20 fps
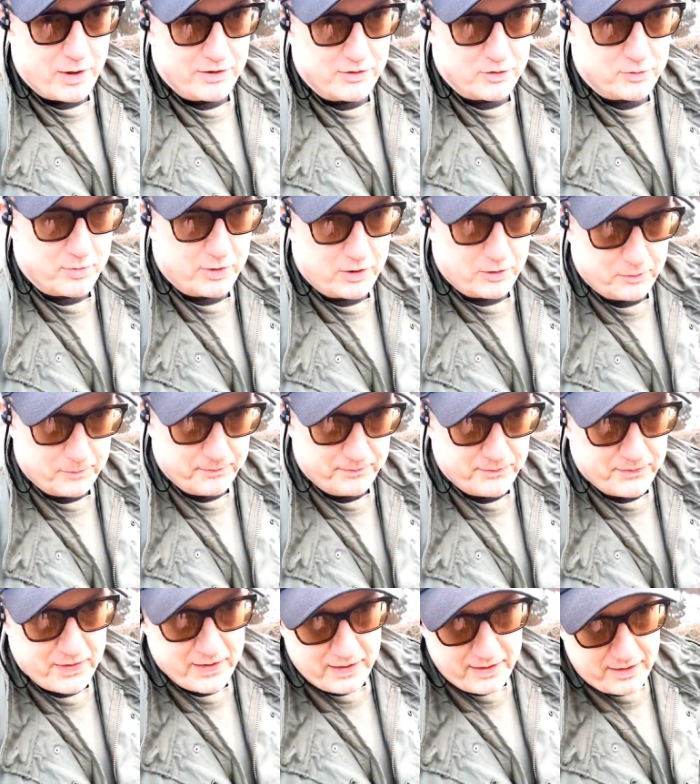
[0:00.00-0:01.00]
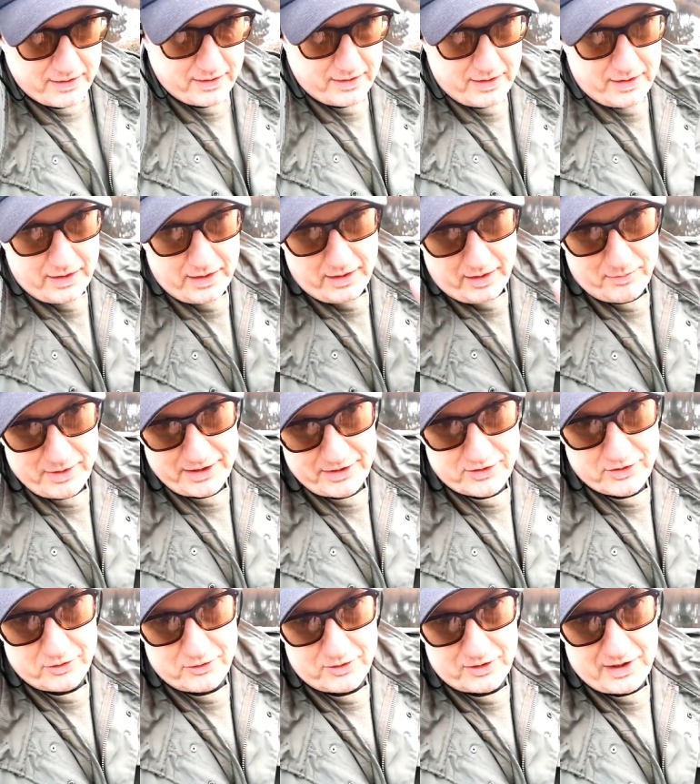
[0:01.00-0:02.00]
Punchbowl. I
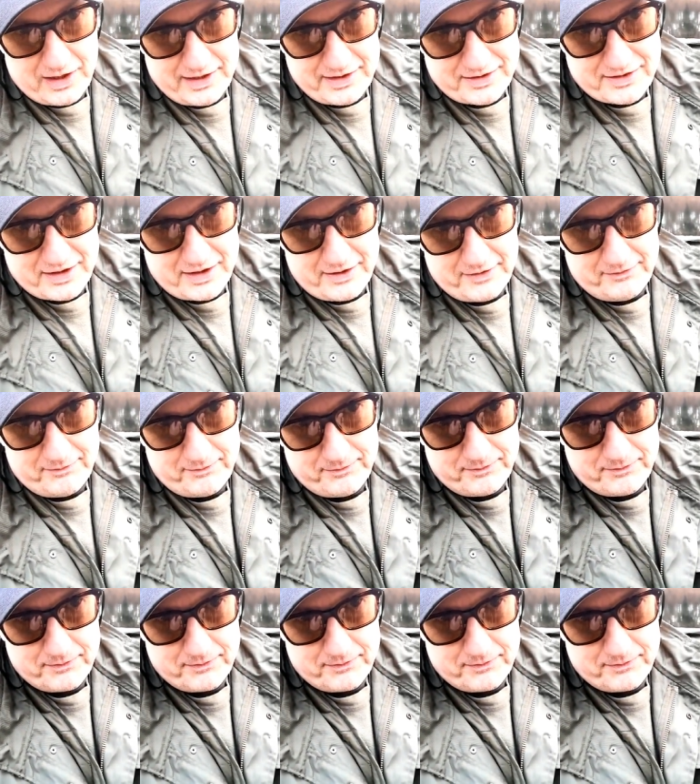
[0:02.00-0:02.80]
may talk later.